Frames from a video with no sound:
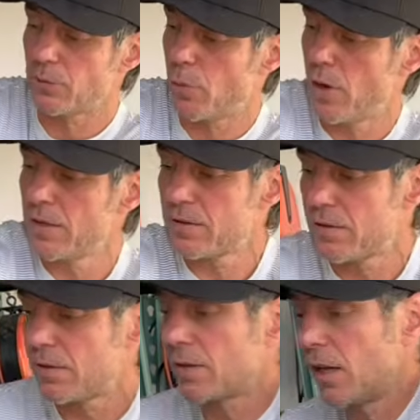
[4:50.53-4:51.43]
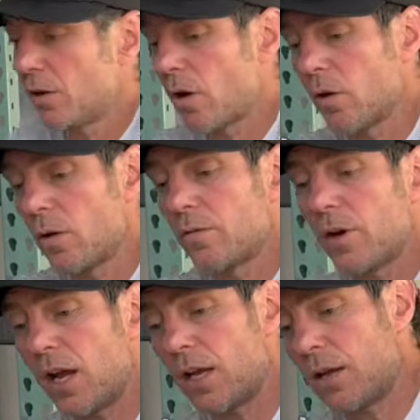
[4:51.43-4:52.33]
points that are all
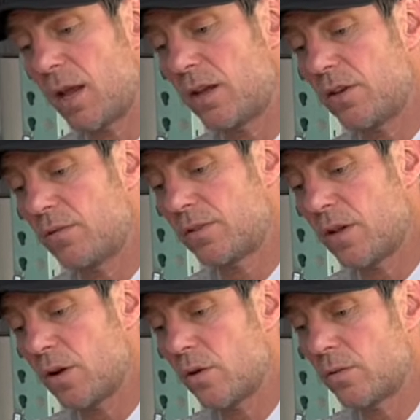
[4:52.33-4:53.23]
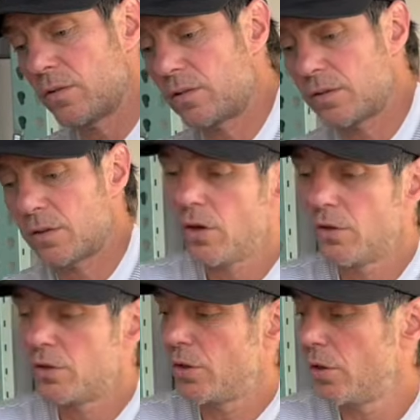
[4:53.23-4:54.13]
over it and use those
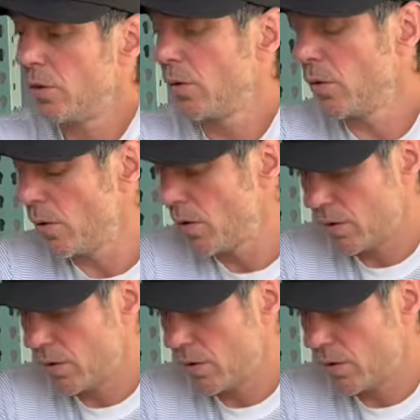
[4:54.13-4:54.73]
to